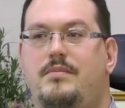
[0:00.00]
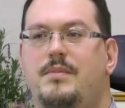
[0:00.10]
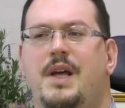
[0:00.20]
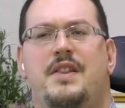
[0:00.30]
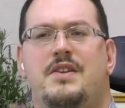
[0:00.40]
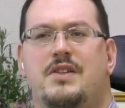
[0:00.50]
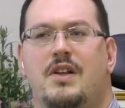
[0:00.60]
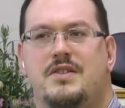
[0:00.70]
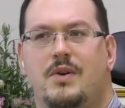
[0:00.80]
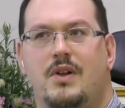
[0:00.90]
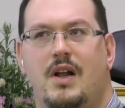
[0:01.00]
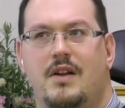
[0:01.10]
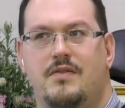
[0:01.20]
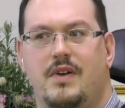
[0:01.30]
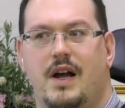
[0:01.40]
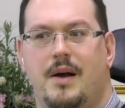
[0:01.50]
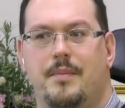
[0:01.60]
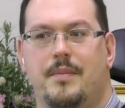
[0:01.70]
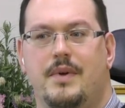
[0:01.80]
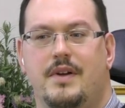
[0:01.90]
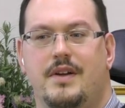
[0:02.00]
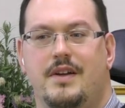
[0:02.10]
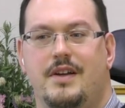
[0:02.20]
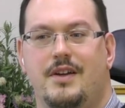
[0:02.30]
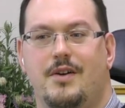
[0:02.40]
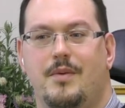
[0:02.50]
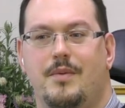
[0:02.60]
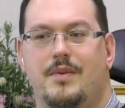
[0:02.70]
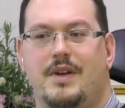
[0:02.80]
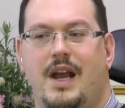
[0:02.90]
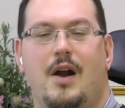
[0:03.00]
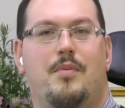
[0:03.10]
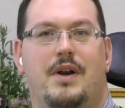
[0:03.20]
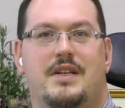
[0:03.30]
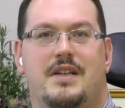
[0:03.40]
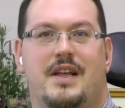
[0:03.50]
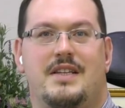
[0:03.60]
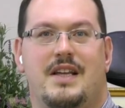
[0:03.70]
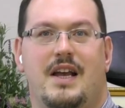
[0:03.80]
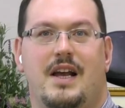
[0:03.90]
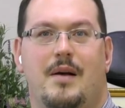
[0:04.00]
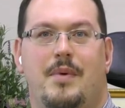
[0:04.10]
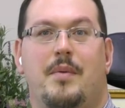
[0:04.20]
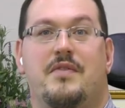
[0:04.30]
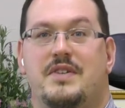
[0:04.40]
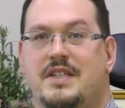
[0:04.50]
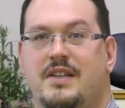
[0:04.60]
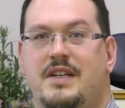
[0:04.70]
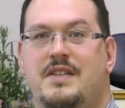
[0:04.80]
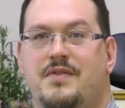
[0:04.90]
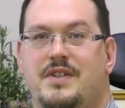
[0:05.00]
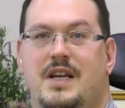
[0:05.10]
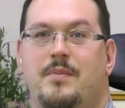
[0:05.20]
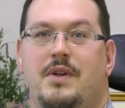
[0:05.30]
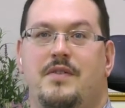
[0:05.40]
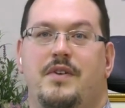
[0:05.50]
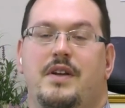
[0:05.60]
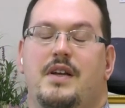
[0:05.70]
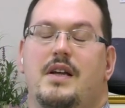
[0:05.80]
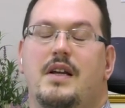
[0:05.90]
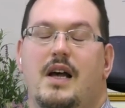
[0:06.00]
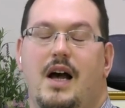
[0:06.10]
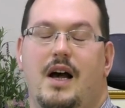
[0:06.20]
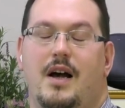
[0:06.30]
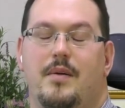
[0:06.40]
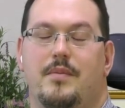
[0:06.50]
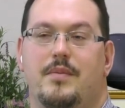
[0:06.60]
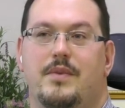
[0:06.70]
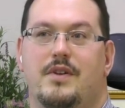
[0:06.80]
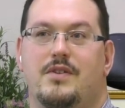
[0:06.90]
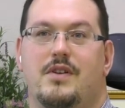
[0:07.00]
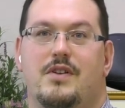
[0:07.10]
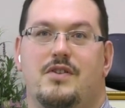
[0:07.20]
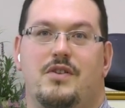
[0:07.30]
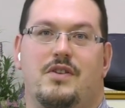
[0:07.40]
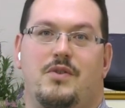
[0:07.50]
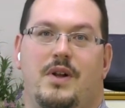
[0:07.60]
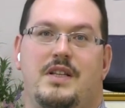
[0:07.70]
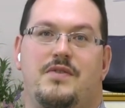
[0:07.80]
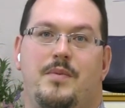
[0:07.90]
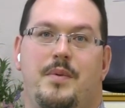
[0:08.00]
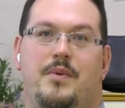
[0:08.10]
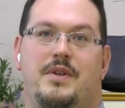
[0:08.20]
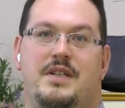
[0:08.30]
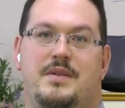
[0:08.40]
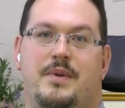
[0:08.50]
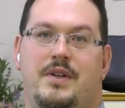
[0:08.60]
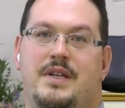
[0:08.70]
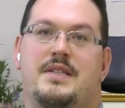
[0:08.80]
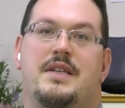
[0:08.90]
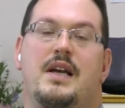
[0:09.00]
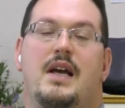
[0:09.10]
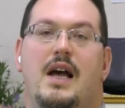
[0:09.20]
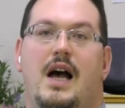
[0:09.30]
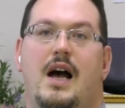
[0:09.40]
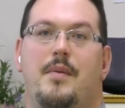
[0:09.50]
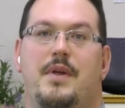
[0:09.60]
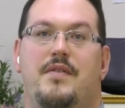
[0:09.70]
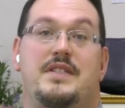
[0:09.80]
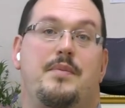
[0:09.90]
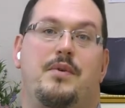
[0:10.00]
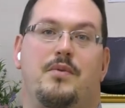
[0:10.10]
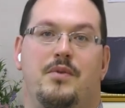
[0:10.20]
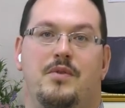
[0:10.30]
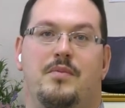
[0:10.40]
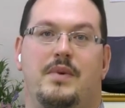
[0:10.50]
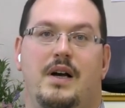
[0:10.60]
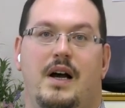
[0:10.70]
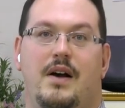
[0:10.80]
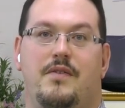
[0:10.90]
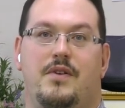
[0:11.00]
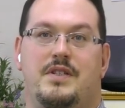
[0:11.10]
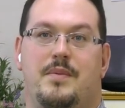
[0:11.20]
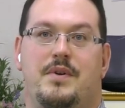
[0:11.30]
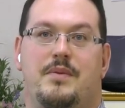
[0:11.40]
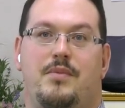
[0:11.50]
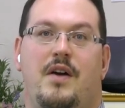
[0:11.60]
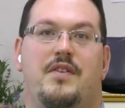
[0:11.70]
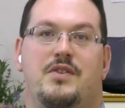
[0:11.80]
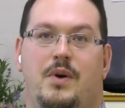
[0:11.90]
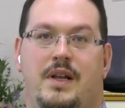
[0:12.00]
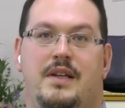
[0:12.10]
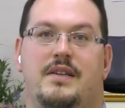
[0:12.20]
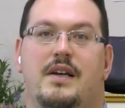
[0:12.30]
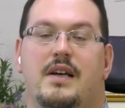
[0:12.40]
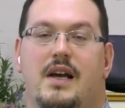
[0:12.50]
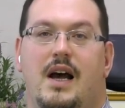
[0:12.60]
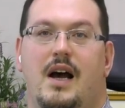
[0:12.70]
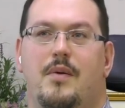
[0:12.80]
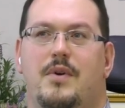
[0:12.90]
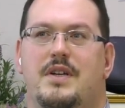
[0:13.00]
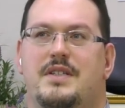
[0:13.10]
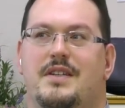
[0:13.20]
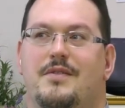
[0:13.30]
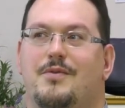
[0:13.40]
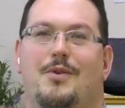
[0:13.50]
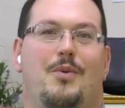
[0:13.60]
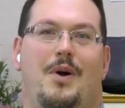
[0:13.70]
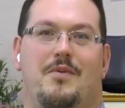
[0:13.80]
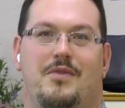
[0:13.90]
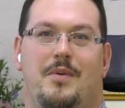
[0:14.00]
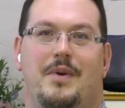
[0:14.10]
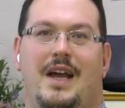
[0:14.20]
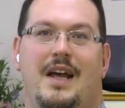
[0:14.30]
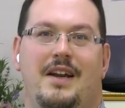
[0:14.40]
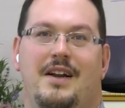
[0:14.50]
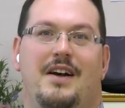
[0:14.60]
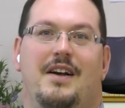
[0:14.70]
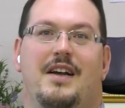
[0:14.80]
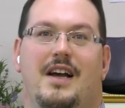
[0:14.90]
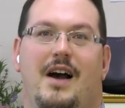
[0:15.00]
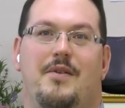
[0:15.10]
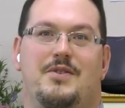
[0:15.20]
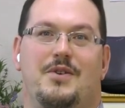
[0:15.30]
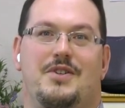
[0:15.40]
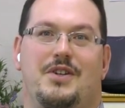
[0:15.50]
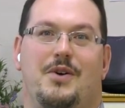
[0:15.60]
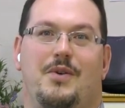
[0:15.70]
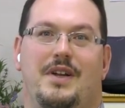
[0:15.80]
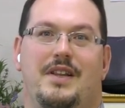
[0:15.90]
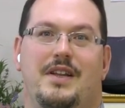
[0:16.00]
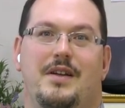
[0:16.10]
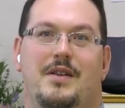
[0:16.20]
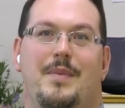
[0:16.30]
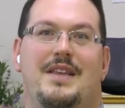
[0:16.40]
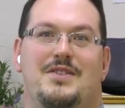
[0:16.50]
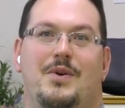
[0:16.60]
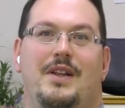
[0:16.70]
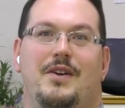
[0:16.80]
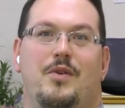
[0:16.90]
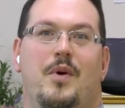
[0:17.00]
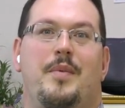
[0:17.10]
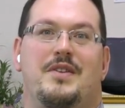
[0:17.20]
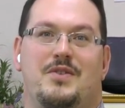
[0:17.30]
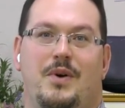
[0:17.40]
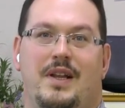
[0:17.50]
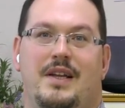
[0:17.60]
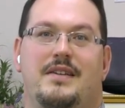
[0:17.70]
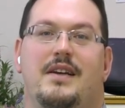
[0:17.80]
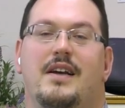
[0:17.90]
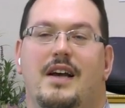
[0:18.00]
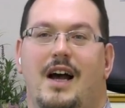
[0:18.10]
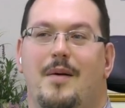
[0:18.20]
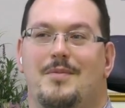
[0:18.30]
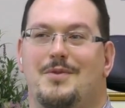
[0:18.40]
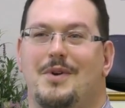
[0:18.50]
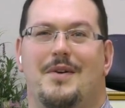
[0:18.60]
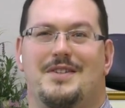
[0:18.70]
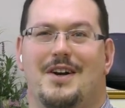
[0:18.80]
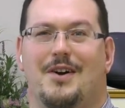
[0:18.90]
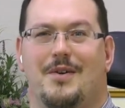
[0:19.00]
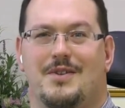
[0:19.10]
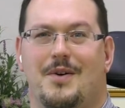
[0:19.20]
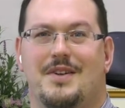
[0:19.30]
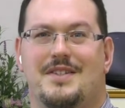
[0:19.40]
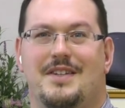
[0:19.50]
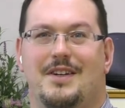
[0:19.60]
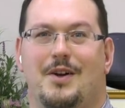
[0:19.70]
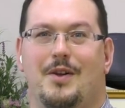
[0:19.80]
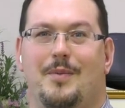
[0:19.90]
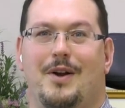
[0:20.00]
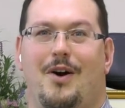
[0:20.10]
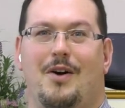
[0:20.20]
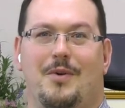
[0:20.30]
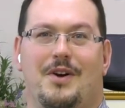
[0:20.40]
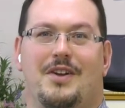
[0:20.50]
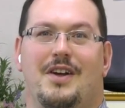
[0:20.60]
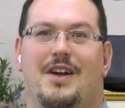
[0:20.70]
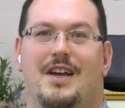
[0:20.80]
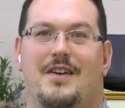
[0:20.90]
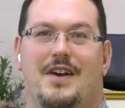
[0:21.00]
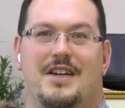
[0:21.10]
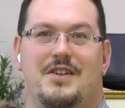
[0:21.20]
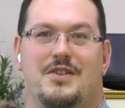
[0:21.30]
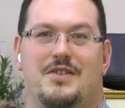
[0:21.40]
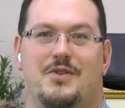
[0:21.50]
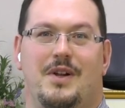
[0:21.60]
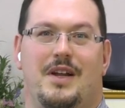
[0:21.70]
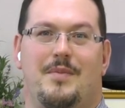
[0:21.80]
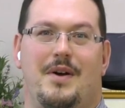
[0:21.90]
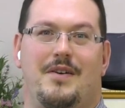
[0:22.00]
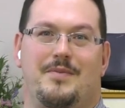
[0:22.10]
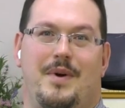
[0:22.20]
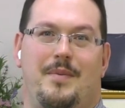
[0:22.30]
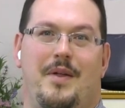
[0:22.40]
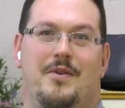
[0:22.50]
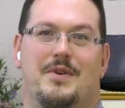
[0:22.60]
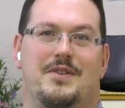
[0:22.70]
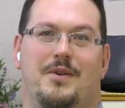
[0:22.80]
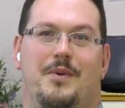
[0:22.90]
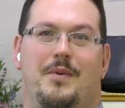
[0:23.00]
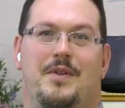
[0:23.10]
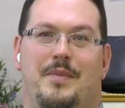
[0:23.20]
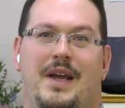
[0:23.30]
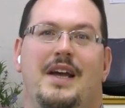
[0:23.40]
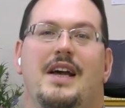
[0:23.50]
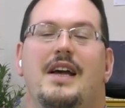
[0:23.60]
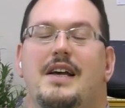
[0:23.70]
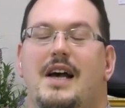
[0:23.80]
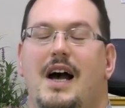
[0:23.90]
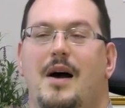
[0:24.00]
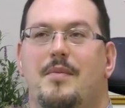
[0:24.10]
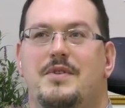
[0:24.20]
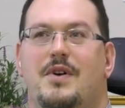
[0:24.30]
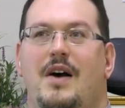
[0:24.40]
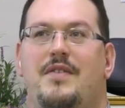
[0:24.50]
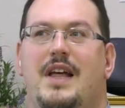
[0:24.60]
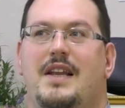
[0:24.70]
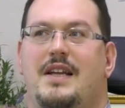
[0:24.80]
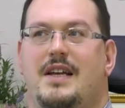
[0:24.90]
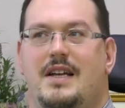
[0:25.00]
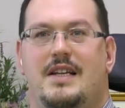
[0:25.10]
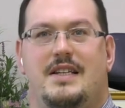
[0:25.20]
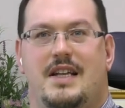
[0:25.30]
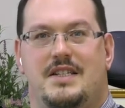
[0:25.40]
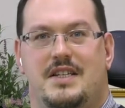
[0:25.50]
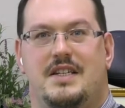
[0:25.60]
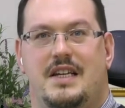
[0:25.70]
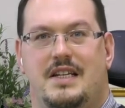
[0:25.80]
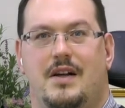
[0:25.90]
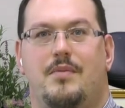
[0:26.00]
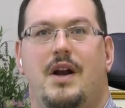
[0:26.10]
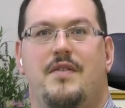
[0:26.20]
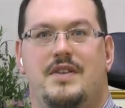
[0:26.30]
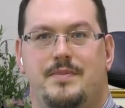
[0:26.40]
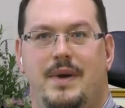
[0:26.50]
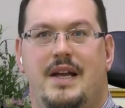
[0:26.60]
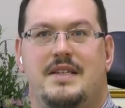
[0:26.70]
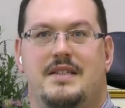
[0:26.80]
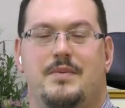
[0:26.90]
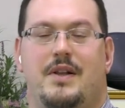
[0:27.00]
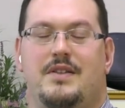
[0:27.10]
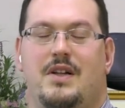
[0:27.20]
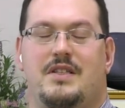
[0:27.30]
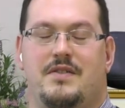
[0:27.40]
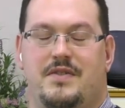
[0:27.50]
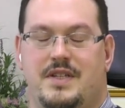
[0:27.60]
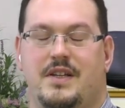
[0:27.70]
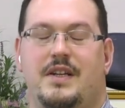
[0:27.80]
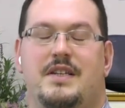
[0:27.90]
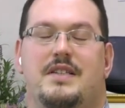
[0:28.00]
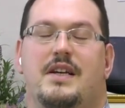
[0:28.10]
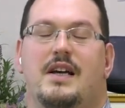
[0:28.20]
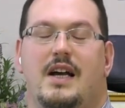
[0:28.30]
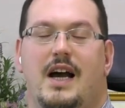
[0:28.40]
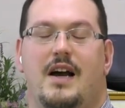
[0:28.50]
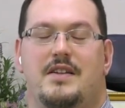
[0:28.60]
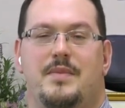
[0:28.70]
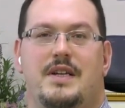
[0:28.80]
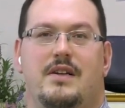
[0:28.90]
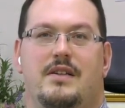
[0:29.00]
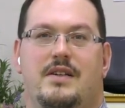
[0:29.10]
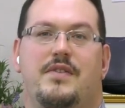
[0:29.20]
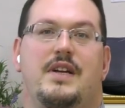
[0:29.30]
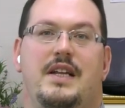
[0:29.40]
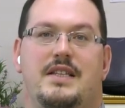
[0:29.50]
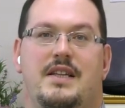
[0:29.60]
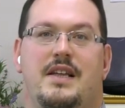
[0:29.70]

I think there's also a lot of um, you know, care put into things like uh, public facilities, for example, even um, the, the, the, toilets for people with disabilities. Um, they have a separate room uh, for a separate private toilet, uh, whereas in, for where I'm from in Canada, uh, it was usually only the, the men's toilet or the women's toilet. Um, so when I was younger, it was always, you know, a little bit awkward if I needed to use the toilet my, if my mother was the only one with me. Um, so having that attention to detail, private space, as well as lots of facilities, uh, to meet different needs. I